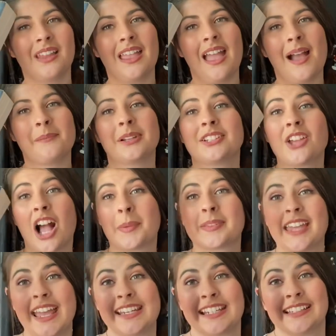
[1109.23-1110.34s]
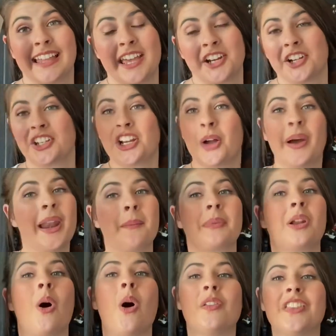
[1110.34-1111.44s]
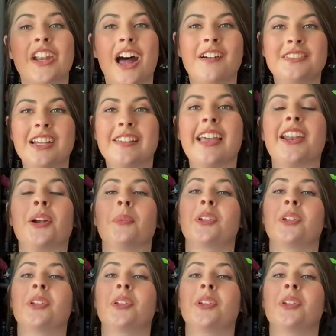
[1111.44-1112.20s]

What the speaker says: gonna talk about the ending later. You know what? I'm gonna hold that off till later.